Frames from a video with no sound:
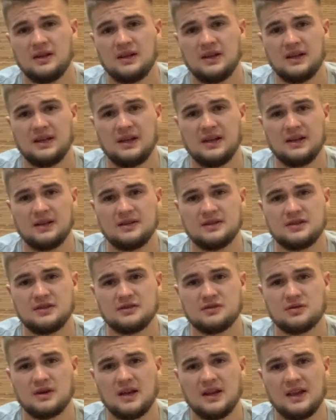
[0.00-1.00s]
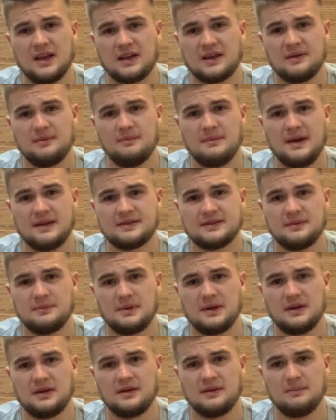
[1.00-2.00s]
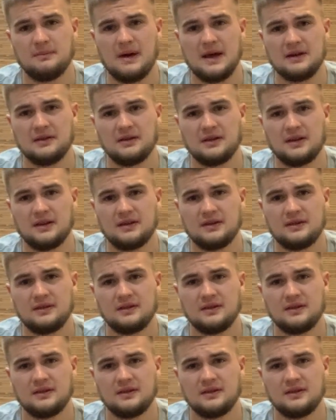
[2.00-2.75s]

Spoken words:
And she's trying to mess with me mentally,